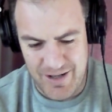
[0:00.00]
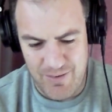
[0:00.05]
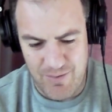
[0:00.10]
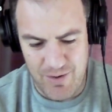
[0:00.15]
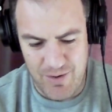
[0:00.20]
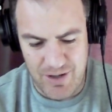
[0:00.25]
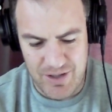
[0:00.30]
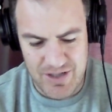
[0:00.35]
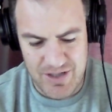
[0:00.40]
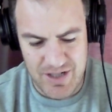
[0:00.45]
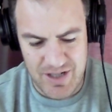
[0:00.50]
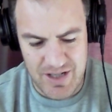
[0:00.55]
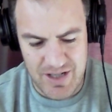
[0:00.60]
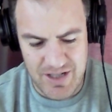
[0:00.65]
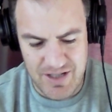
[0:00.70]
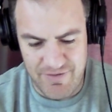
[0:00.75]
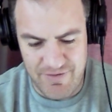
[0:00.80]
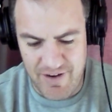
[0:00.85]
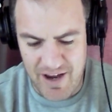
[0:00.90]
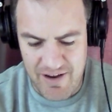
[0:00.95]
Worked in
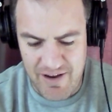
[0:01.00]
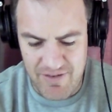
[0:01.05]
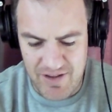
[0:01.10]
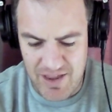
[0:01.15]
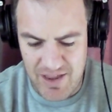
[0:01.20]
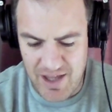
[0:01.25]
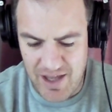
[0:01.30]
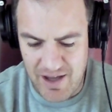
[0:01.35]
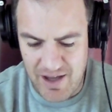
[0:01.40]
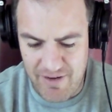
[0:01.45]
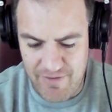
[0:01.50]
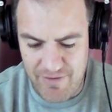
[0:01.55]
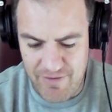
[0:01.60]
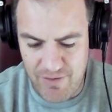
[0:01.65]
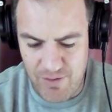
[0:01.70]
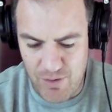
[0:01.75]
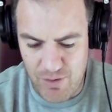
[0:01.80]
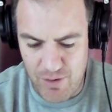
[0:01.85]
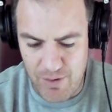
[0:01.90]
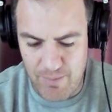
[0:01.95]
his favour there
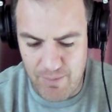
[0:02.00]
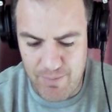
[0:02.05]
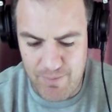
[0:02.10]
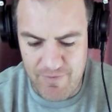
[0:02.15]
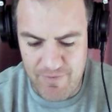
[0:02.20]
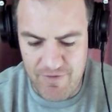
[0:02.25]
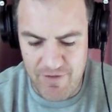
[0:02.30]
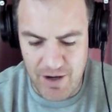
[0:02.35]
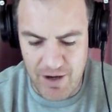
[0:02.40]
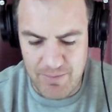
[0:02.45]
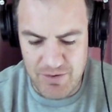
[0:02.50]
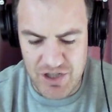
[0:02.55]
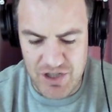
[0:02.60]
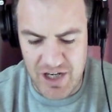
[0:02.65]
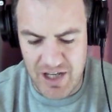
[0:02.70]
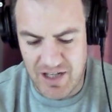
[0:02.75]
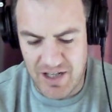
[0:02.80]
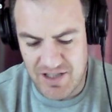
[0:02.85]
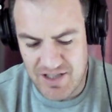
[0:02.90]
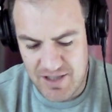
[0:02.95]
for Phillip
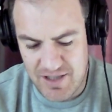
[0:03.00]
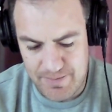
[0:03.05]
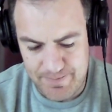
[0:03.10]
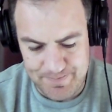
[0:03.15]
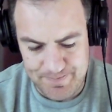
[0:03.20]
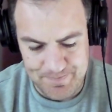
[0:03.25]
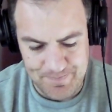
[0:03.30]
Jennings.